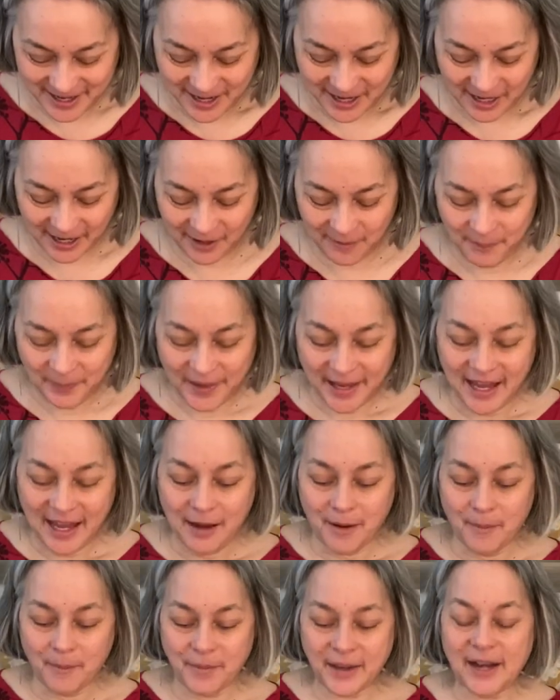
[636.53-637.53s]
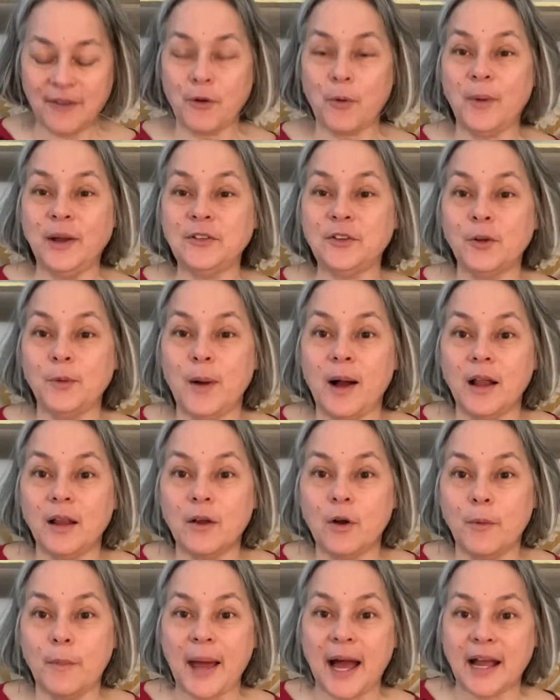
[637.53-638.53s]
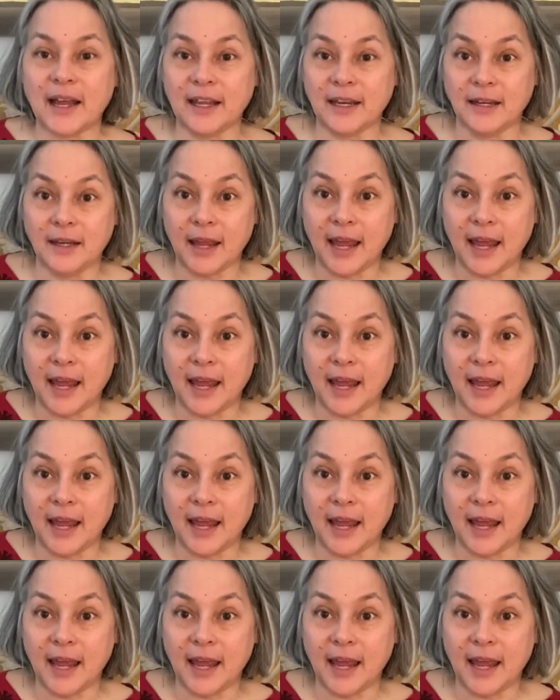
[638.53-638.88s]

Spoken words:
But every once in a while, I'll go back